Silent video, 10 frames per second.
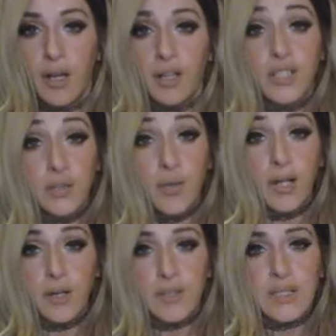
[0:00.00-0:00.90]
Do you want to
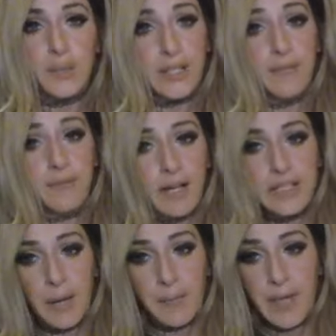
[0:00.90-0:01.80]
know something fucked
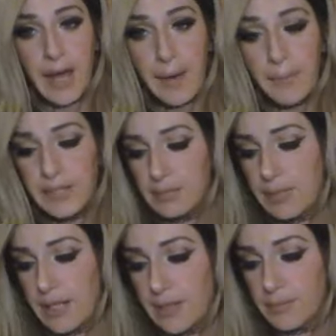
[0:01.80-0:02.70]
up that happened to me?